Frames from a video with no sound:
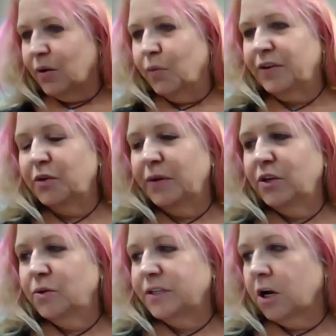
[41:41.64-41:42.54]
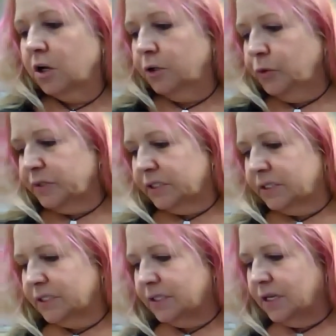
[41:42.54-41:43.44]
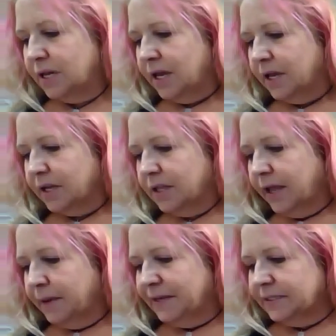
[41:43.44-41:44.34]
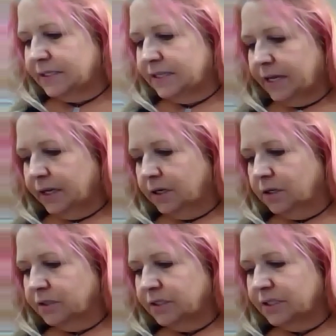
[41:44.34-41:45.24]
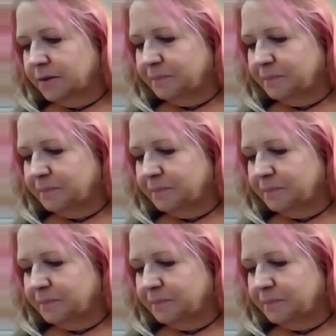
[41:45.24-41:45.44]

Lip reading: When do we use our glutes? Climbing stairs,